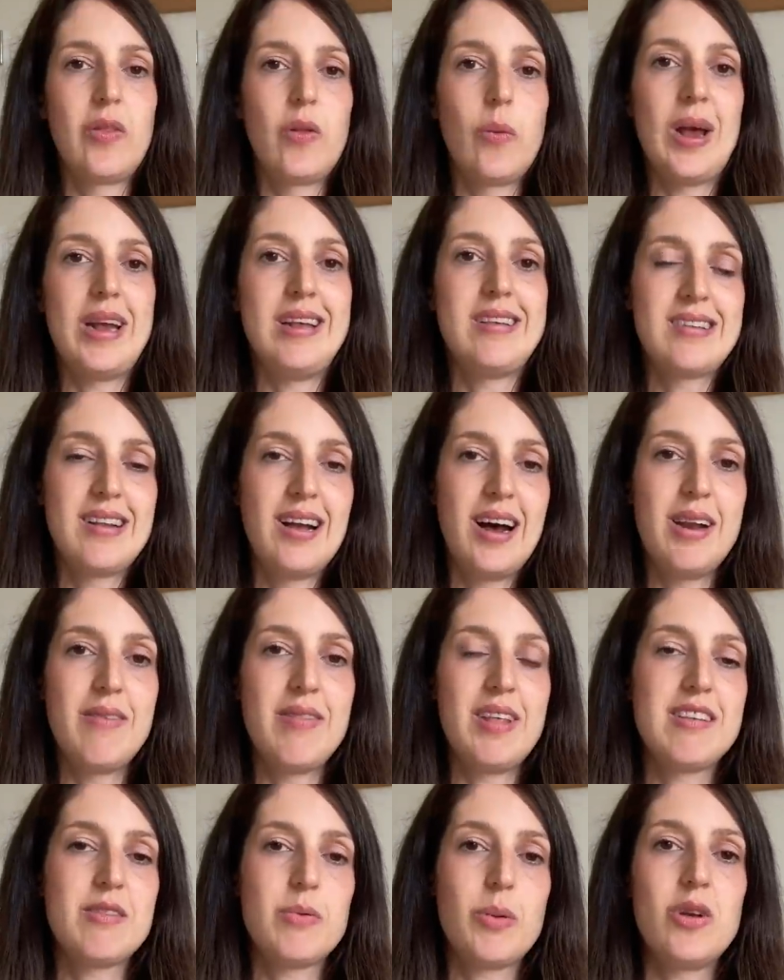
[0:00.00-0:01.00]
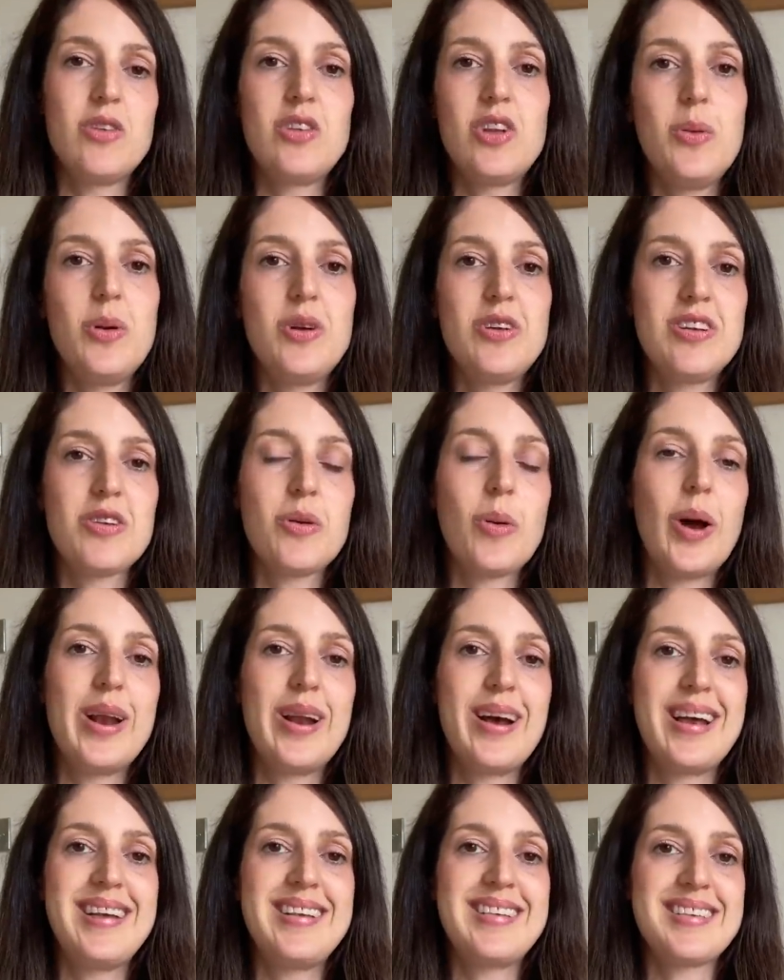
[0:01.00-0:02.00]
on the waistline of this one too, which is quite
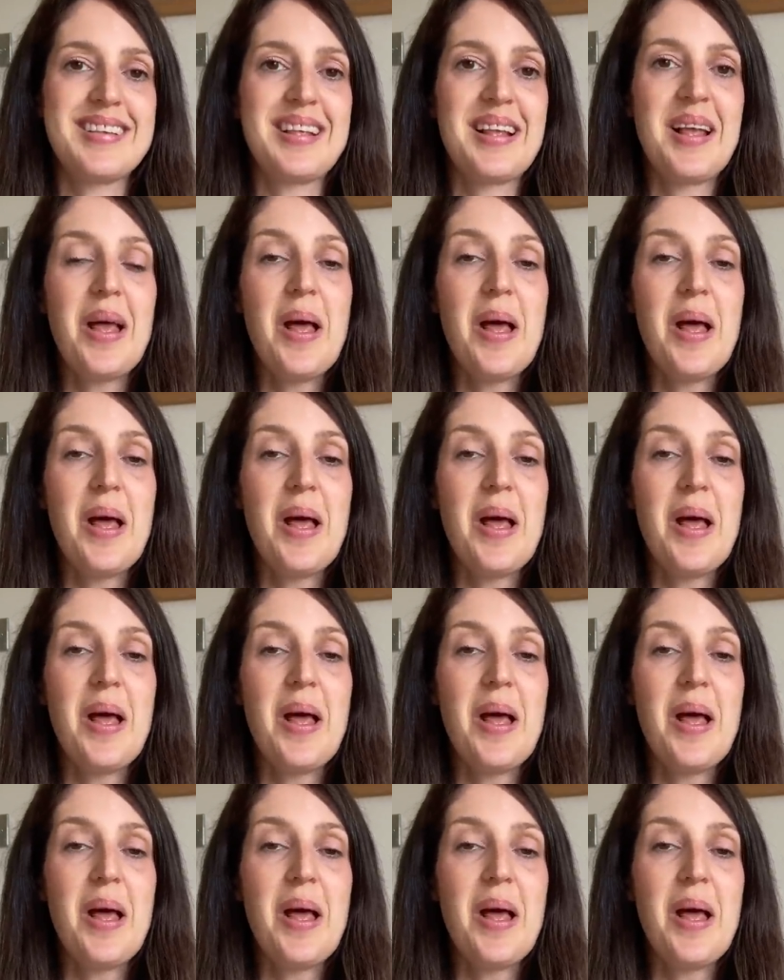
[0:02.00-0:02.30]
nice.